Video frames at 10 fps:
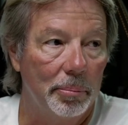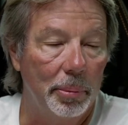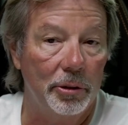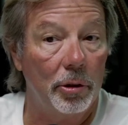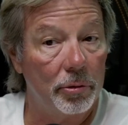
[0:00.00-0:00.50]
But
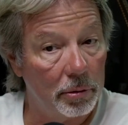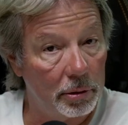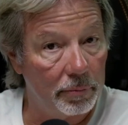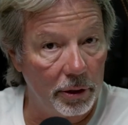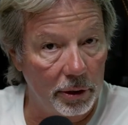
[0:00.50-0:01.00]
it's also
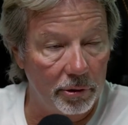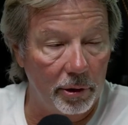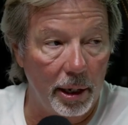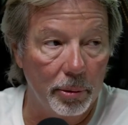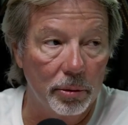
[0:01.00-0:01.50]
very
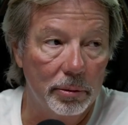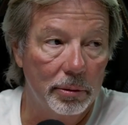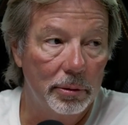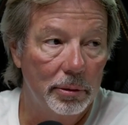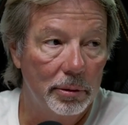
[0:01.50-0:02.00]
stable.
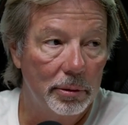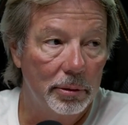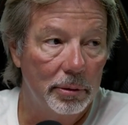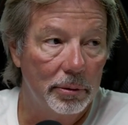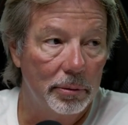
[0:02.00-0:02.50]

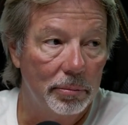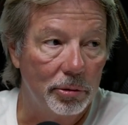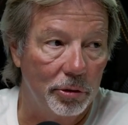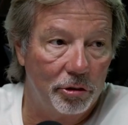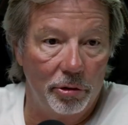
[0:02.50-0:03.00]
So
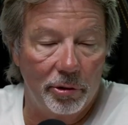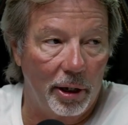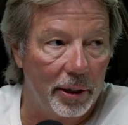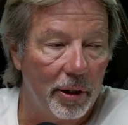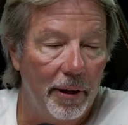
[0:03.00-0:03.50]
there's two
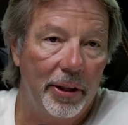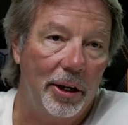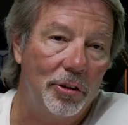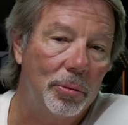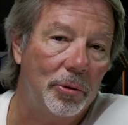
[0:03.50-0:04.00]
sides. Now
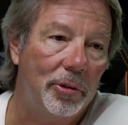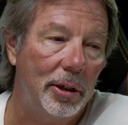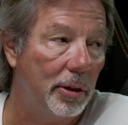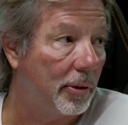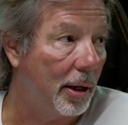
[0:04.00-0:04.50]
you will see
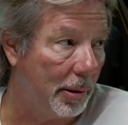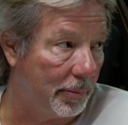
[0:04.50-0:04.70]
this came up